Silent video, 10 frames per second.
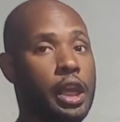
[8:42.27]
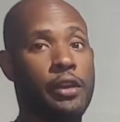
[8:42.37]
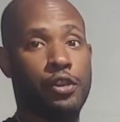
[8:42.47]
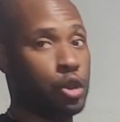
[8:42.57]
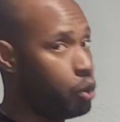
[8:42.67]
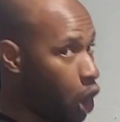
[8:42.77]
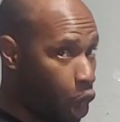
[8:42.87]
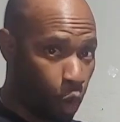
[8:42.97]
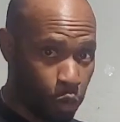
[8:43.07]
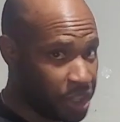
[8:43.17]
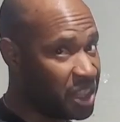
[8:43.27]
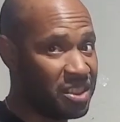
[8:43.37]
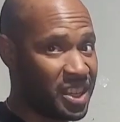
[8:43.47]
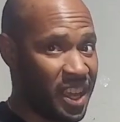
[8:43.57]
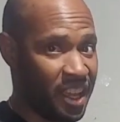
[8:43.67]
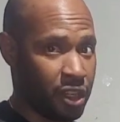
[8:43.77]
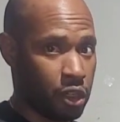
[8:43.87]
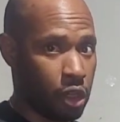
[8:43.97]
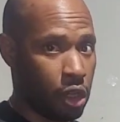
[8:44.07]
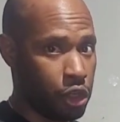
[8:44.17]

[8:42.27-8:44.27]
If you only intend